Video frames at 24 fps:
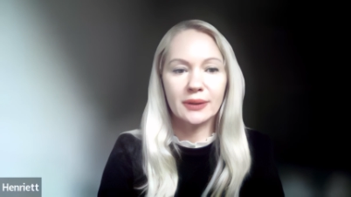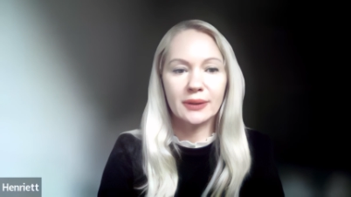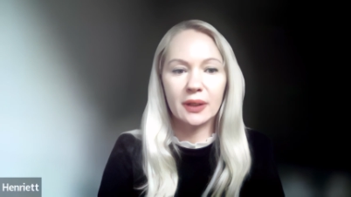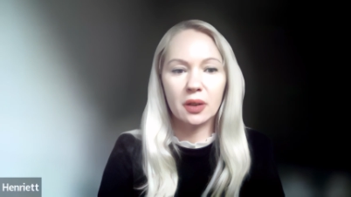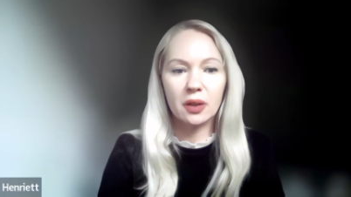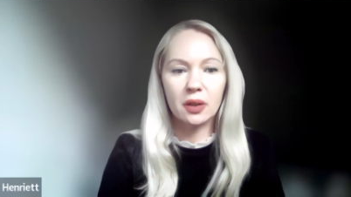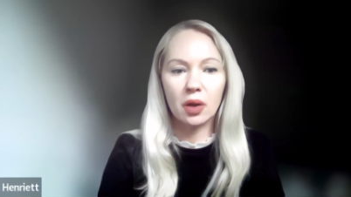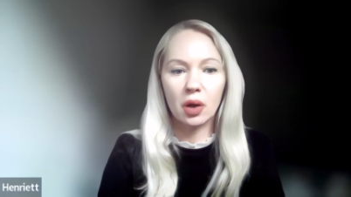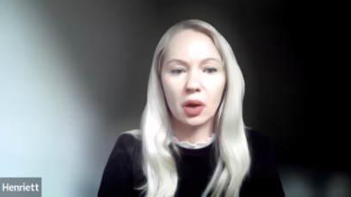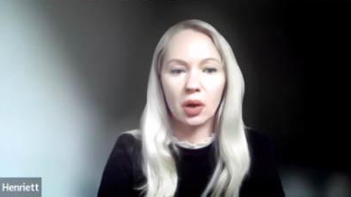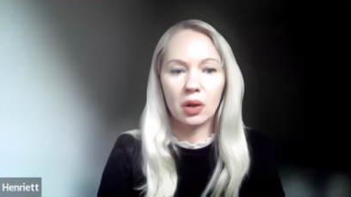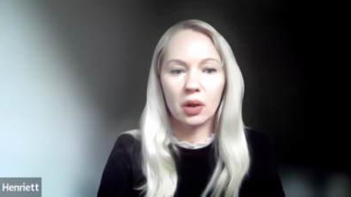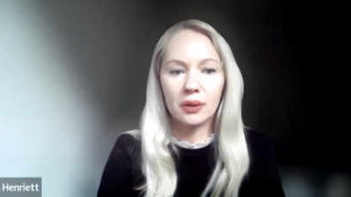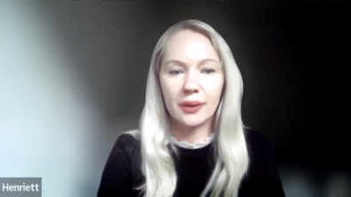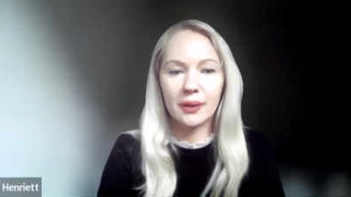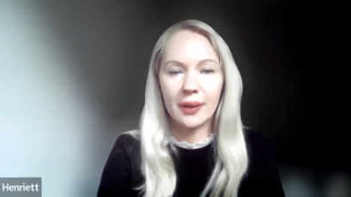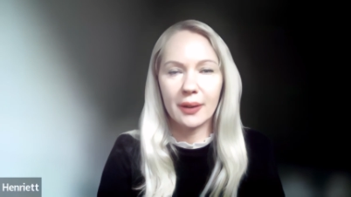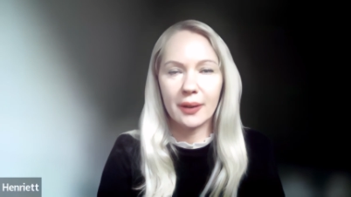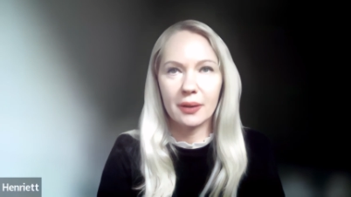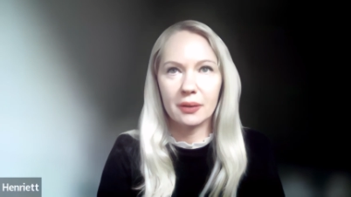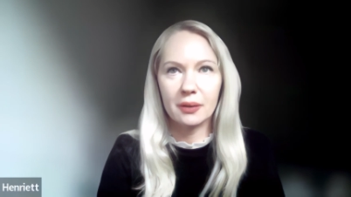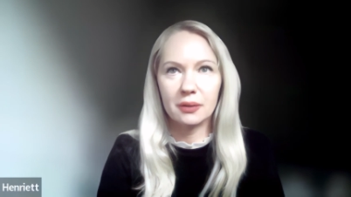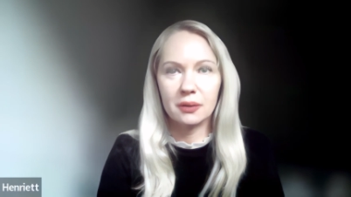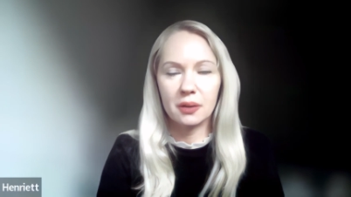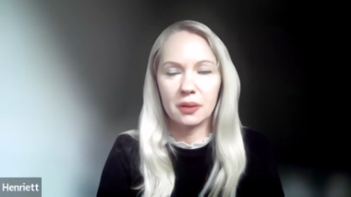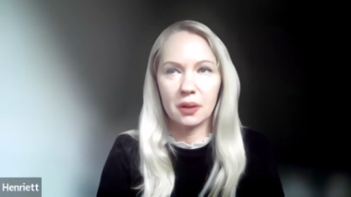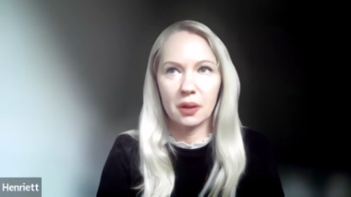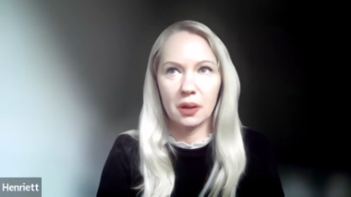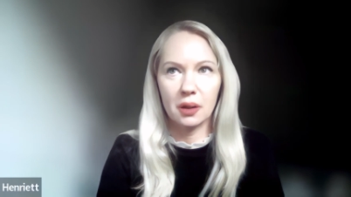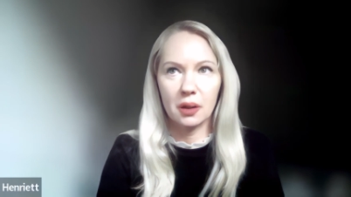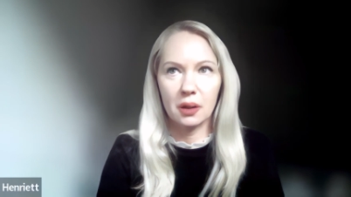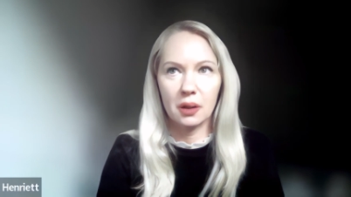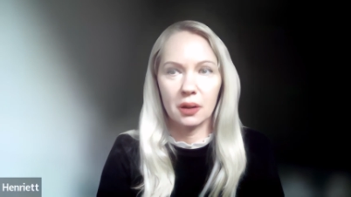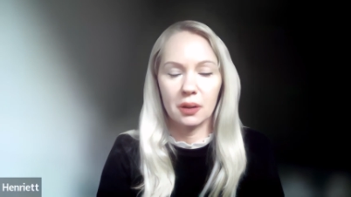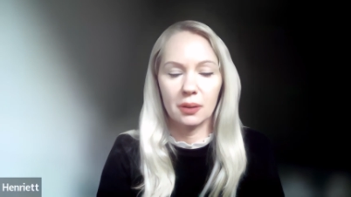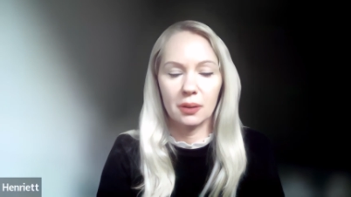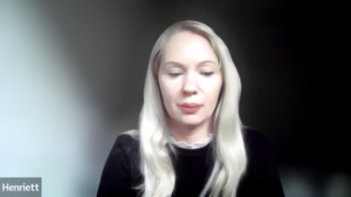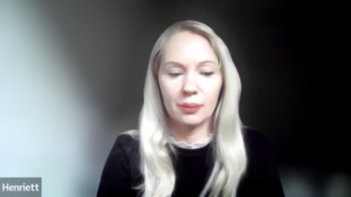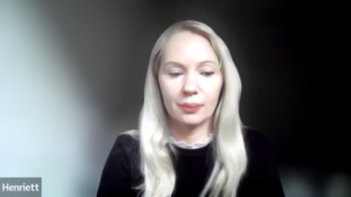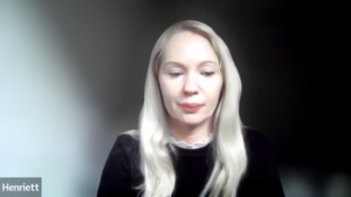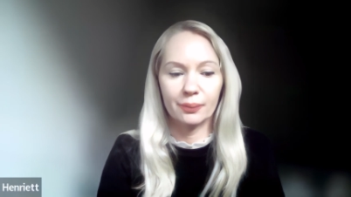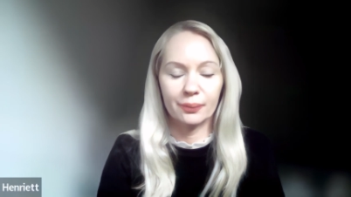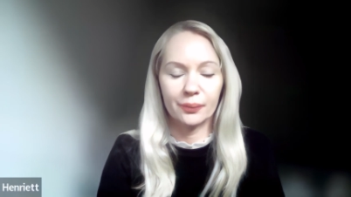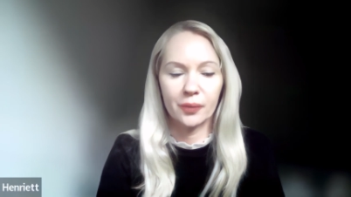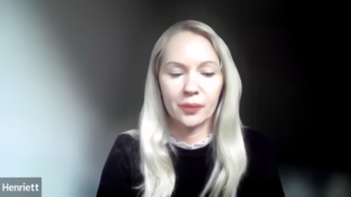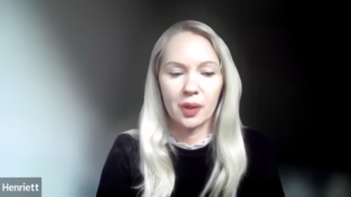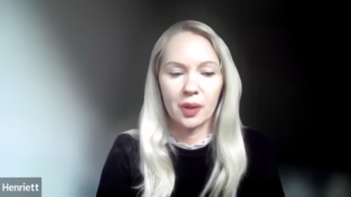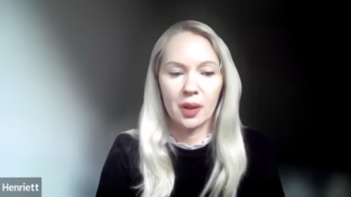day long and, uh,
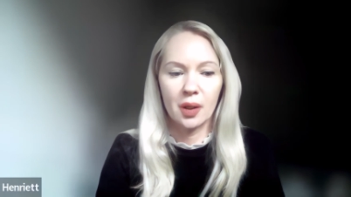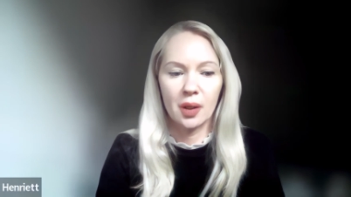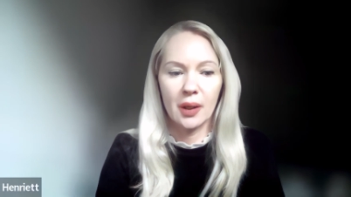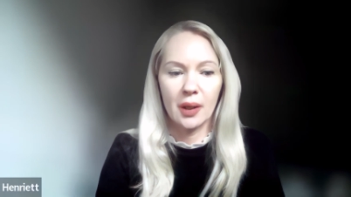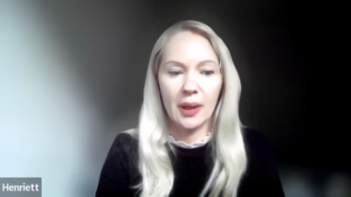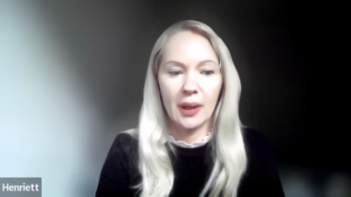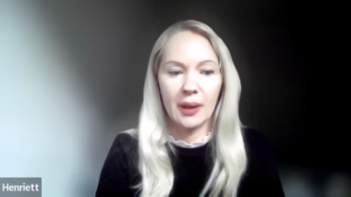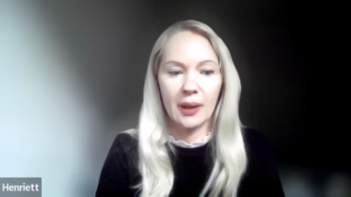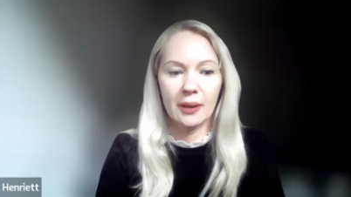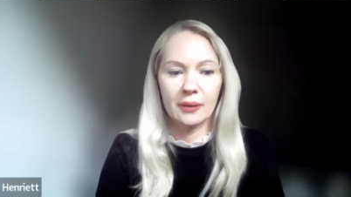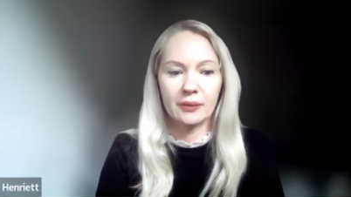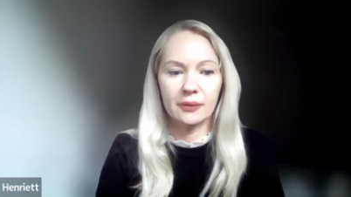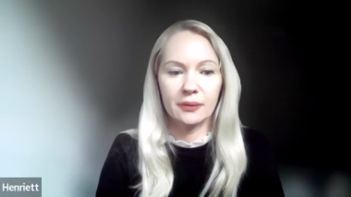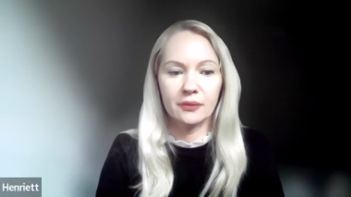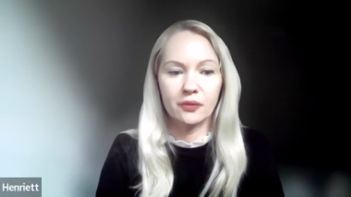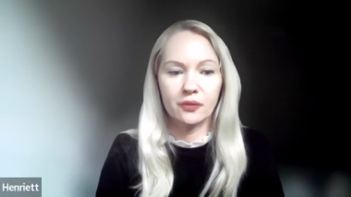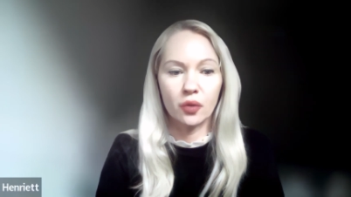and